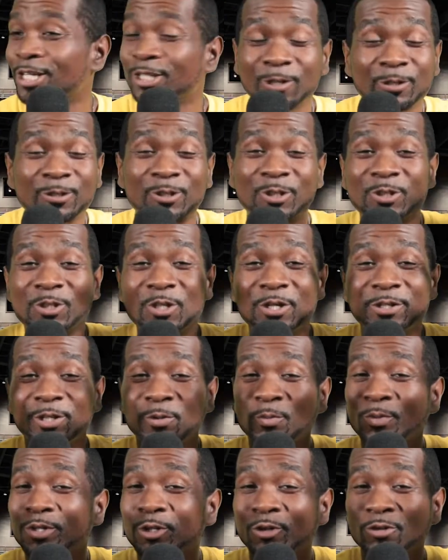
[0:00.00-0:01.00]
Don't you know
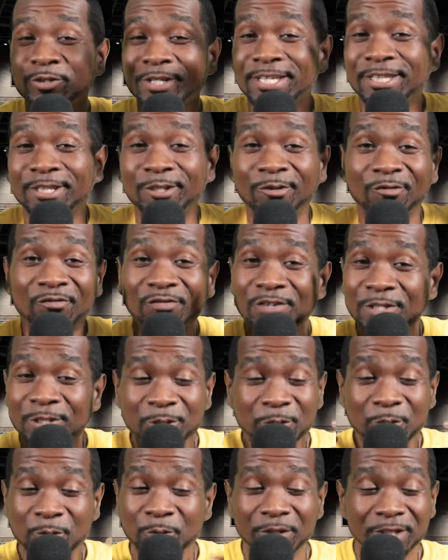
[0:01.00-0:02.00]
that we create the
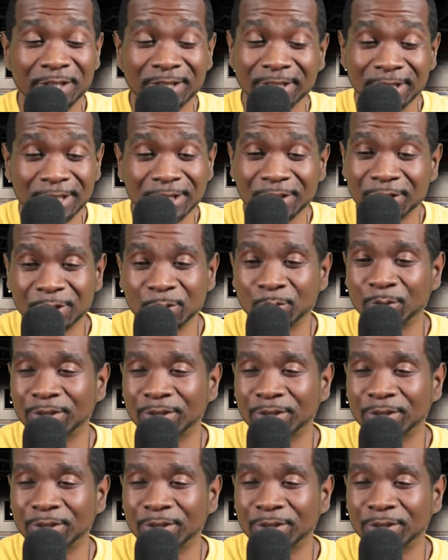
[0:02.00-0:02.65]
physical conditions